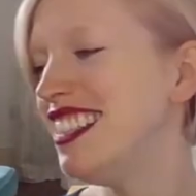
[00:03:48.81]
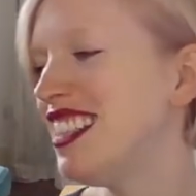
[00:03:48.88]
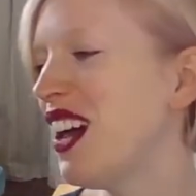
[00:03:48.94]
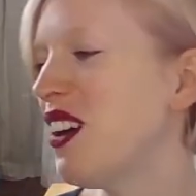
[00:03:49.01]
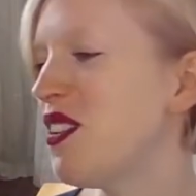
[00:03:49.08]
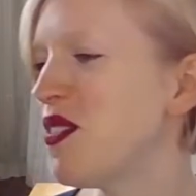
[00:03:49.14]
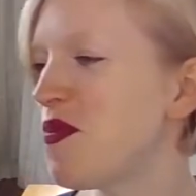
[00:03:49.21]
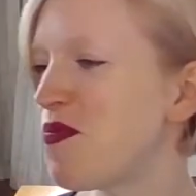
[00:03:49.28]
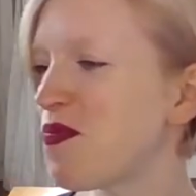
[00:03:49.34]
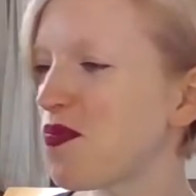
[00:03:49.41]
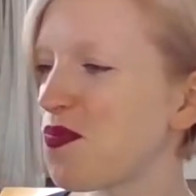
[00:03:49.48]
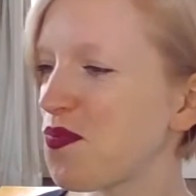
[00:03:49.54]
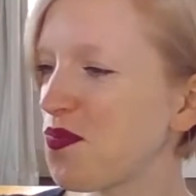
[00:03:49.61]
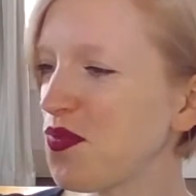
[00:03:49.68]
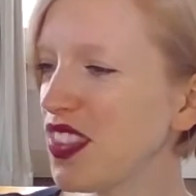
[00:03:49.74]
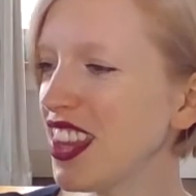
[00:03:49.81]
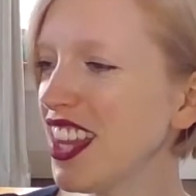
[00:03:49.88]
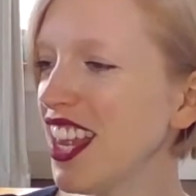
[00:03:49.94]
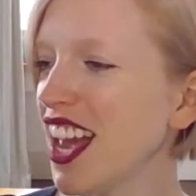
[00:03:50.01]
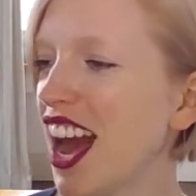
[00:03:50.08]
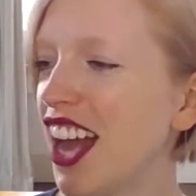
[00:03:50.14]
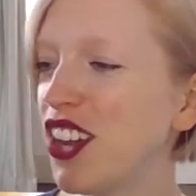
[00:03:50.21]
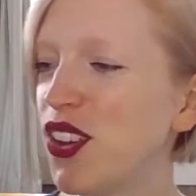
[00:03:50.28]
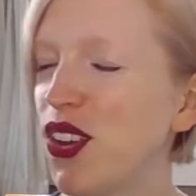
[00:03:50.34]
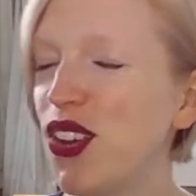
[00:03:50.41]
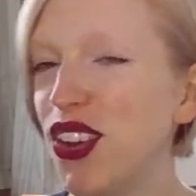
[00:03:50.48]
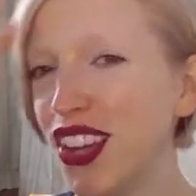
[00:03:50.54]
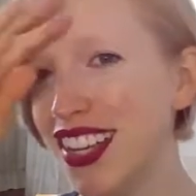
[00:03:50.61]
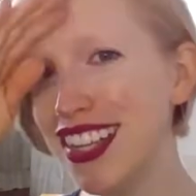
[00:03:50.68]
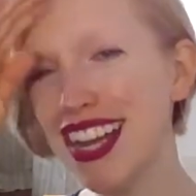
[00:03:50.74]
So I
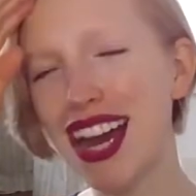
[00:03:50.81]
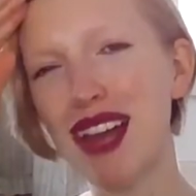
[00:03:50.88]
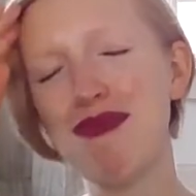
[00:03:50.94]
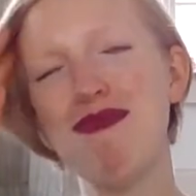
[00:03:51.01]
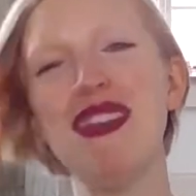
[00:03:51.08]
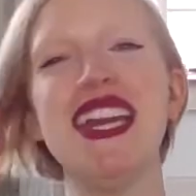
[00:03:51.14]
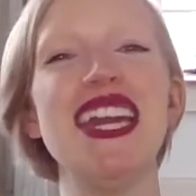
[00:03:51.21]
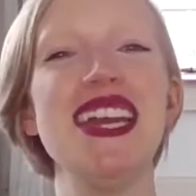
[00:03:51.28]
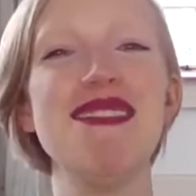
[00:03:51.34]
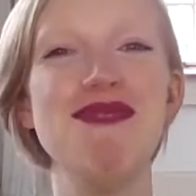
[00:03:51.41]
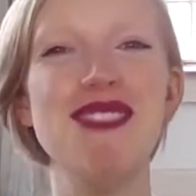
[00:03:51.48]
could not be